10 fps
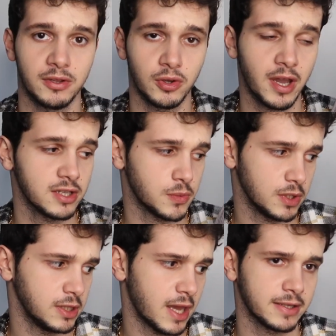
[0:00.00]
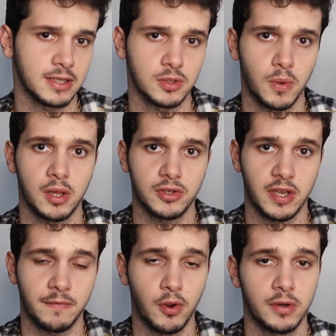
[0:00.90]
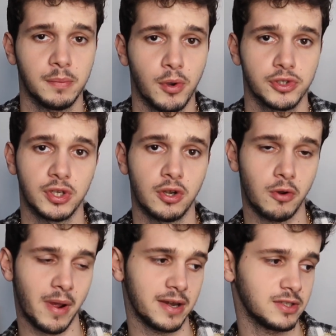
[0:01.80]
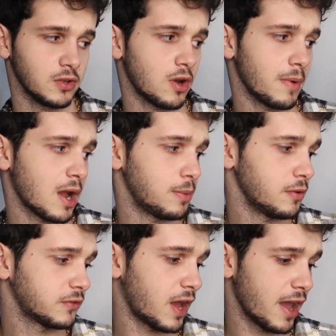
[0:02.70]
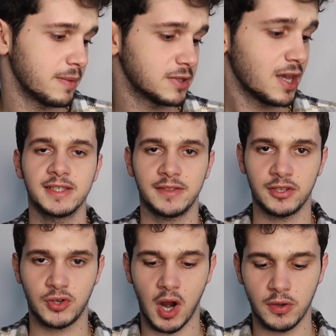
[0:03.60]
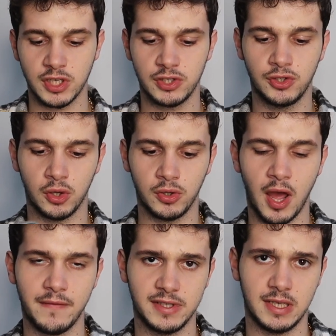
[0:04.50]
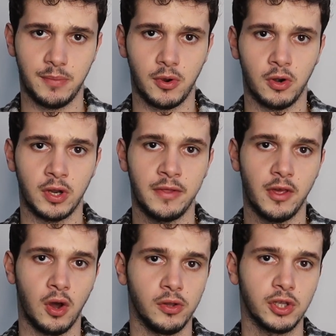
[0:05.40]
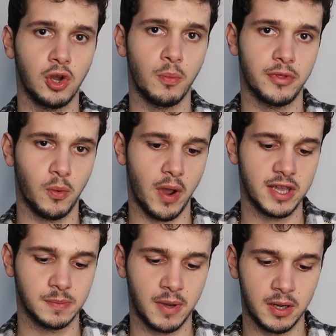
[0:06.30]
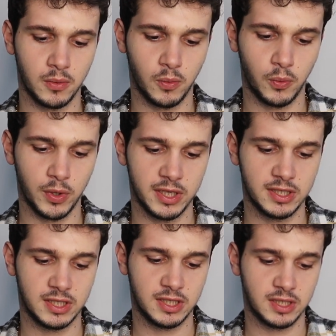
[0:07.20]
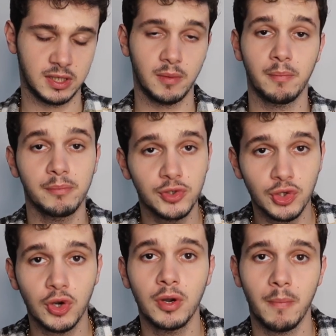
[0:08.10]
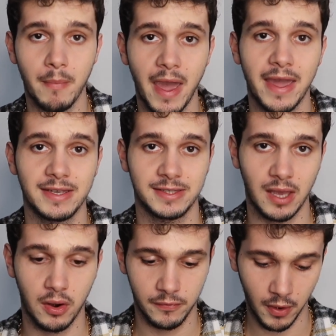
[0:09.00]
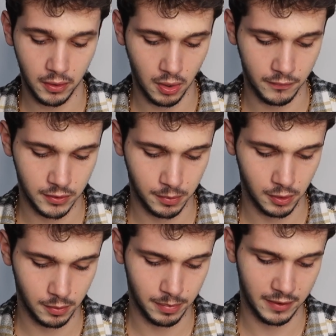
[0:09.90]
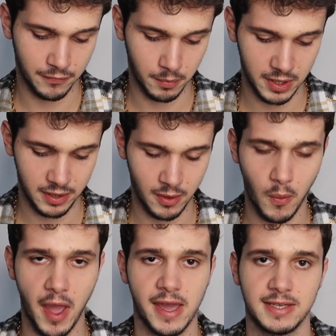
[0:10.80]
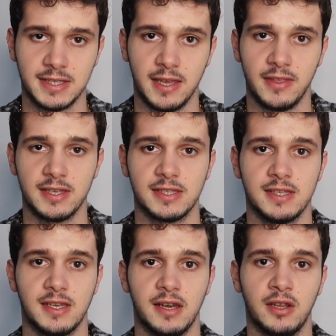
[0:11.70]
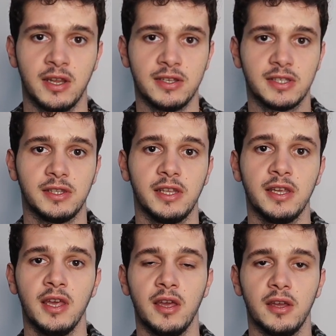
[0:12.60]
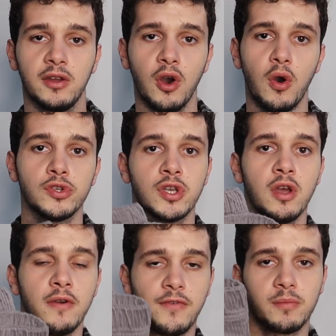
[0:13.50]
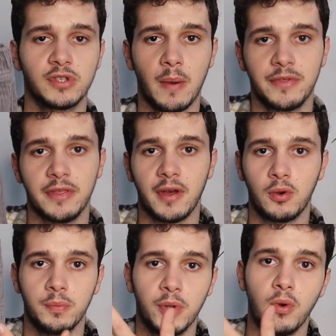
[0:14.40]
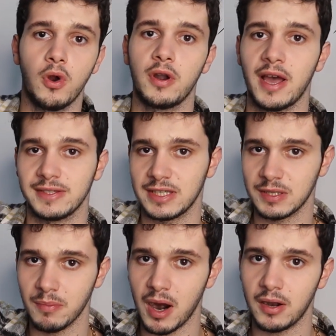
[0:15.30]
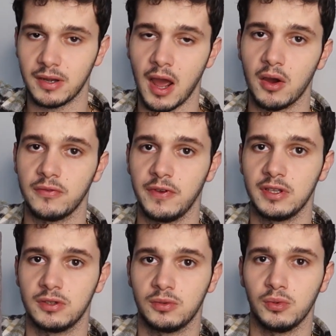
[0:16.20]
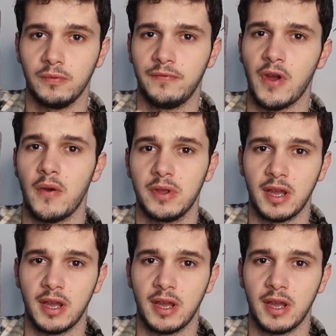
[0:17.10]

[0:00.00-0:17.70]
you guys really liked it as well because I've already posted it on my Instagram a couple of times, is that the trousers don't have a zipper on and they only come with a waistband, which sure may sound very comfortable, but for me, the way I see this is that it instantly goes from something that could be worn as a smart outfit to very